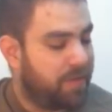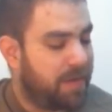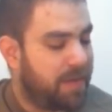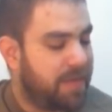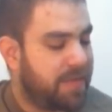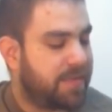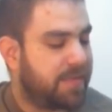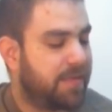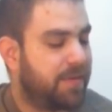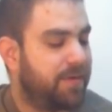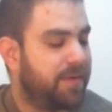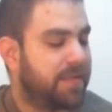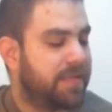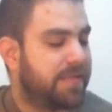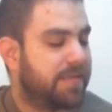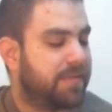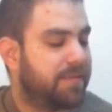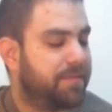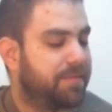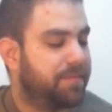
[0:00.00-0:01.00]
Okay, so
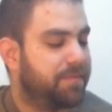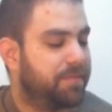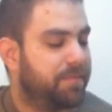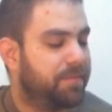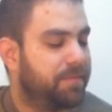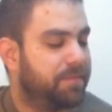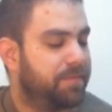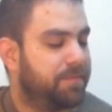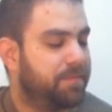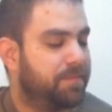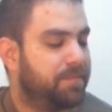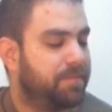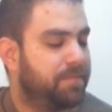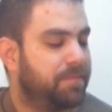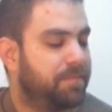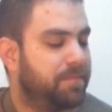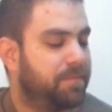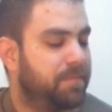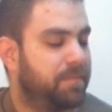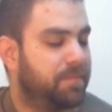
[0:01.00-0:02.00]
it's
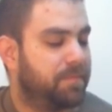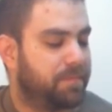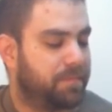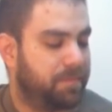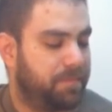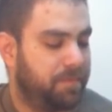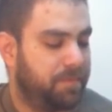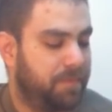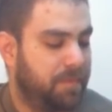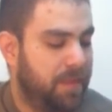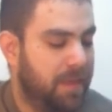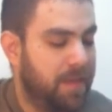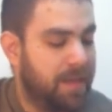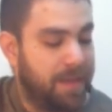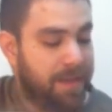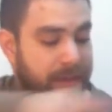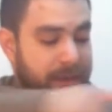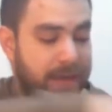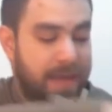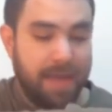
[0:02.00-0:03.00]

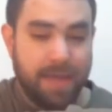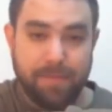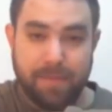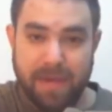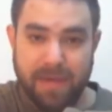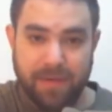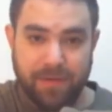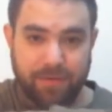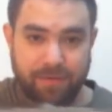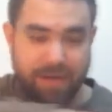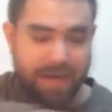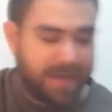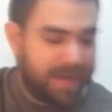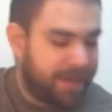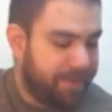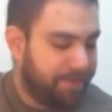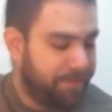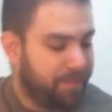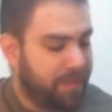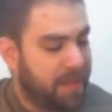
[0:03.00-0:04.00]
A minor
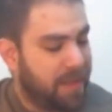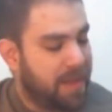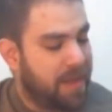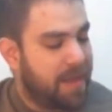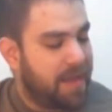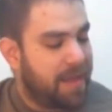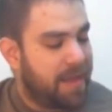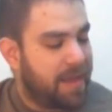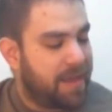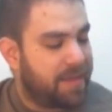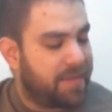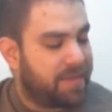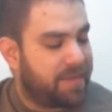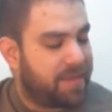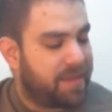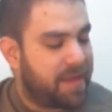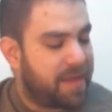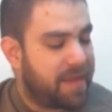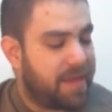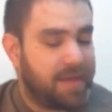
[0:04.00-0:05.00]
ready, and
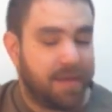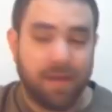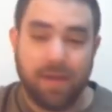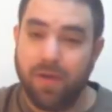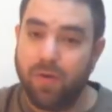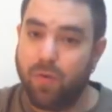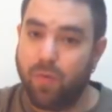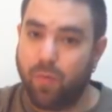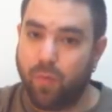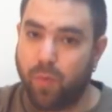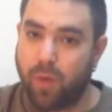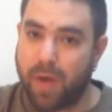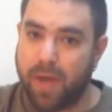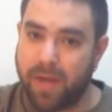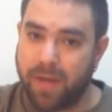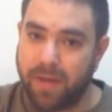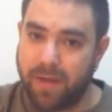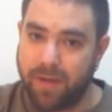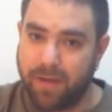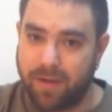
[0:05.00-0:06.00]
then
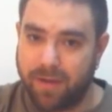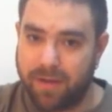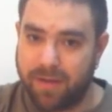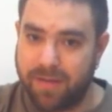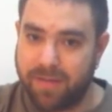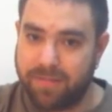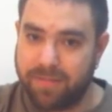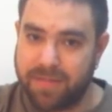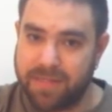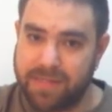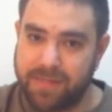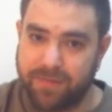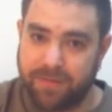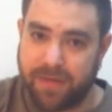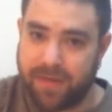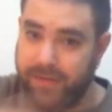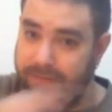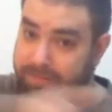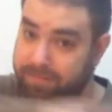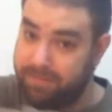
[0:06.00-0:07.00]
one on the B
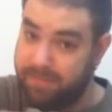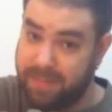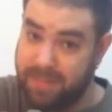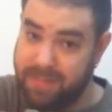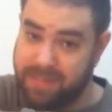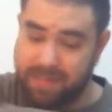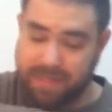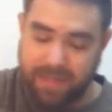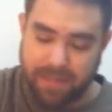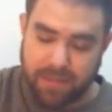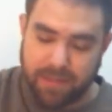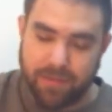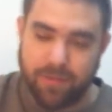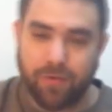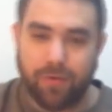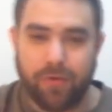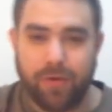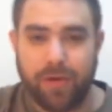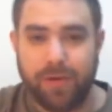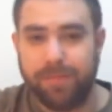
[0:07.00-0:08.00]
string inside the
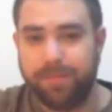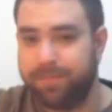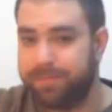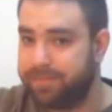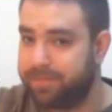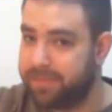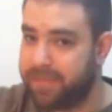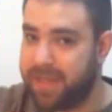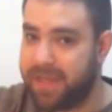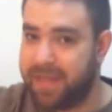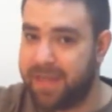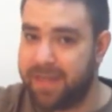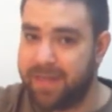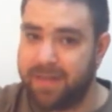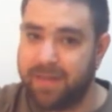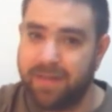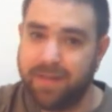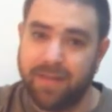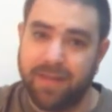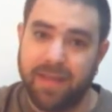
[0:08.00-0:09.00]
chord
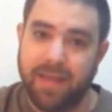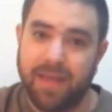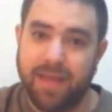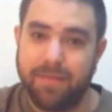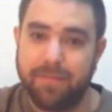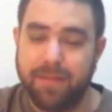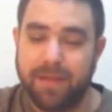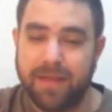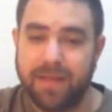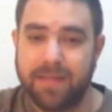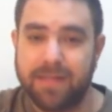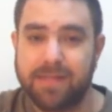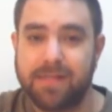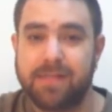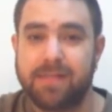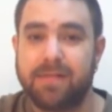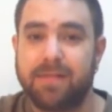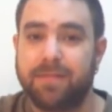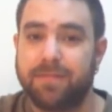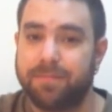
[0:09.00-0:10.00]
and the A
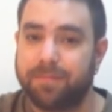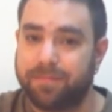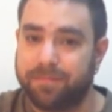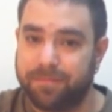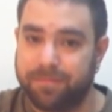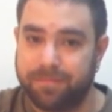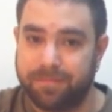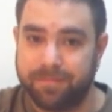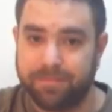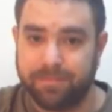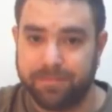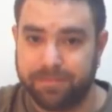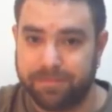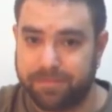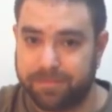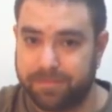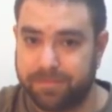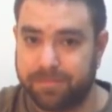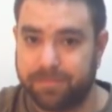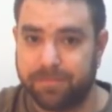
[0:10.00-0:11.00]
bass.
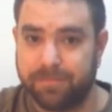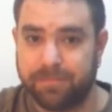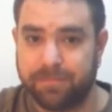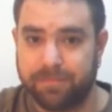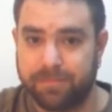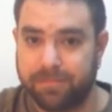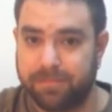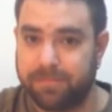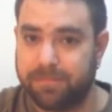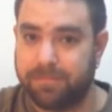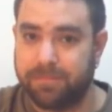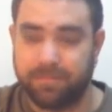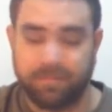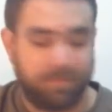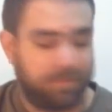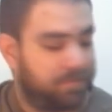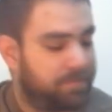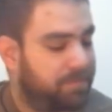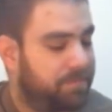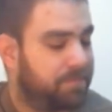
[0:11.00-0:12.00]

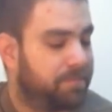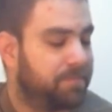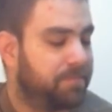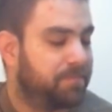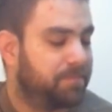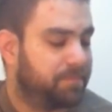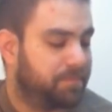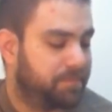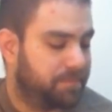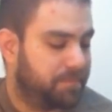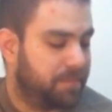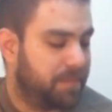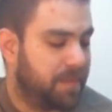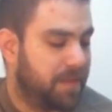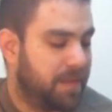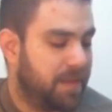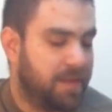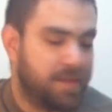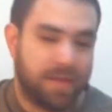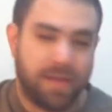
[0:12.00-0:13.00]

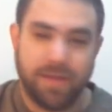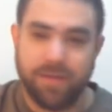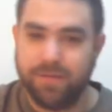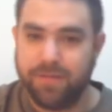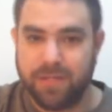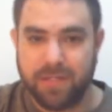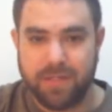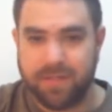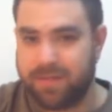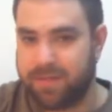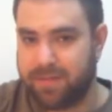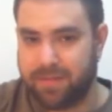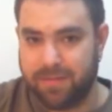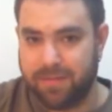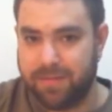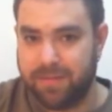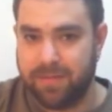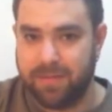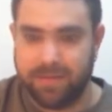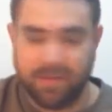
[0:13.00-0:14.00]
And then you just,
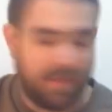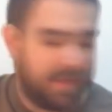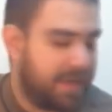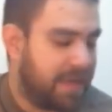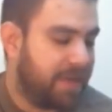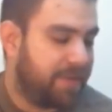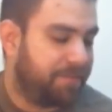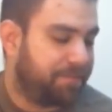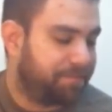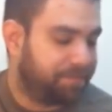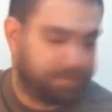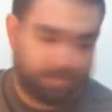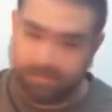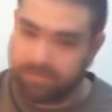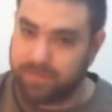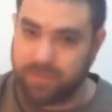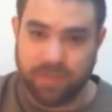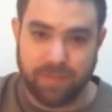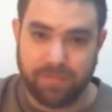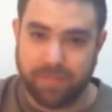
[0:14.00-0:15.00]
again,
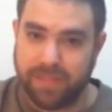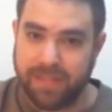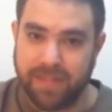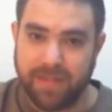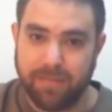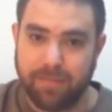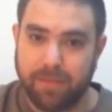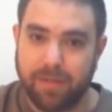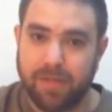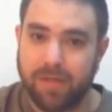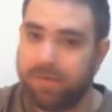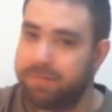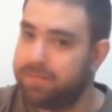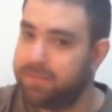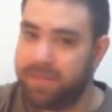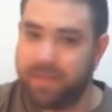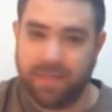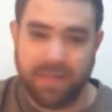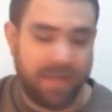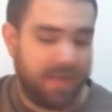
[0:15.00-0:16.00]
complete the
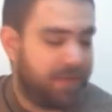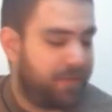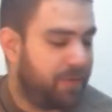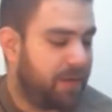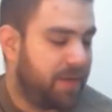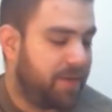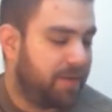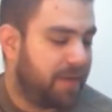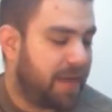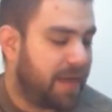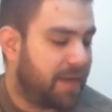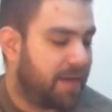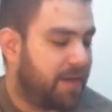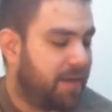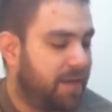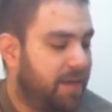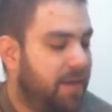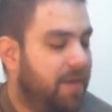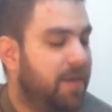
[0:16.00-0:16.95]
bar in any way you like.